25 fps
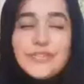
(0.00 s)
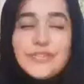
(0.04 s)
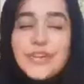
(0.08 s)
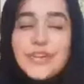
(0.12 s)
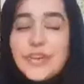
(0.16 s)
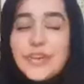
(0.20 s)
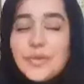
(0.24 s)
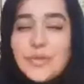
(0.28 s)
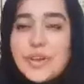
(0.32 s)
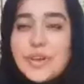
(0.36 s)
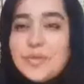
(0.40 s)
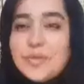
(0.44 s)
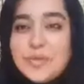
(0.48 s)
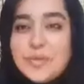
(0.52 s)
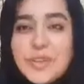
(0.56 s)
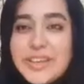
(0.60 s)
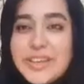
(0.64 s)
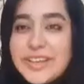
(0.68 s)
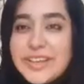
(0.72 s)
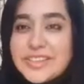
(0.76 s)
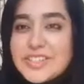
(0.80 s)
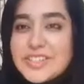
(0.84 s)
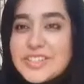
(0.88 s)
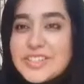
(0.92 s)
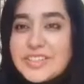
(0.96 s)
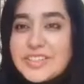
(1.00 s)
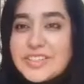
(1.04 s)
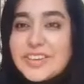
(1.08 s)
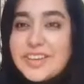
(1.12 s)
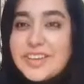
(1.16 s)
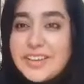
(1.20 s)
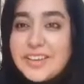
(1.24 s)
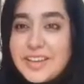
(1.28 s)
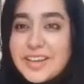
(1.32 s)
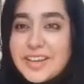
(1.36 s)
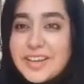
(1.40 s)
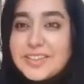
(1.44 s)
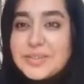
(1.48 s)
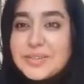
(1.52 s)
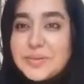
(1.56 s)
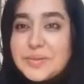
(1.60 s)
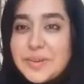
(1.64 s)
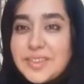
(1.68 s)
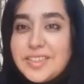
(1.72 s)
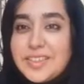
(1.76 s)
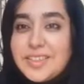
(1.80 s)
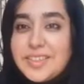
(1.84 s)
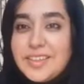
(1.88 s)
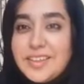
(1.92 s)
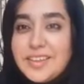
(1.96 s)
your well-being, just to connect
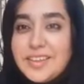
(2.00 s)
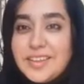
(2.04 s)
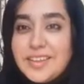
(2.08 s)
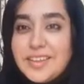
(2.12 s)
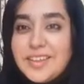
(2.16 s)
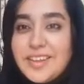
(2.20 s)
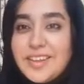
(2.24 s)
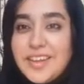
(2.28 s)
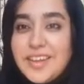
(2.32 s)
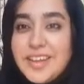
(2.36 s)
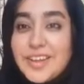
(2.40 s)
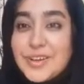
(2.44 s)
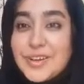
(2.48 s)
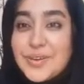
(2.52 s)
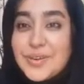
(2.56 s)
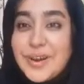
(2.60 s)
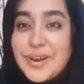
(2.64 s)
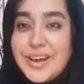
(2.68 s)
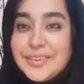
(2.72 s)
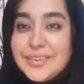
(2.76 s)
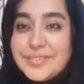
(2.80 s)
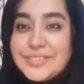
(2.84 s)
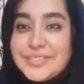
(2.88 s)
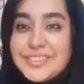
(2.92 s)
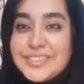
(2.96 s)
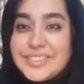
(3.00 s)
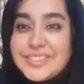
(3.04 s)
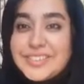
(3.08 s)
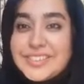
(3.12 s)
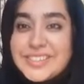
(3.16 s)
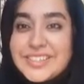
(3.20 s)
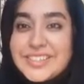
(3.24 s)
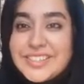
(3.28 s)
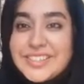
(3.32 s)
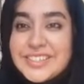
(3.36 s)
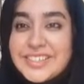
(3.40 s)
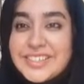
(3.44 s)
with the crafts.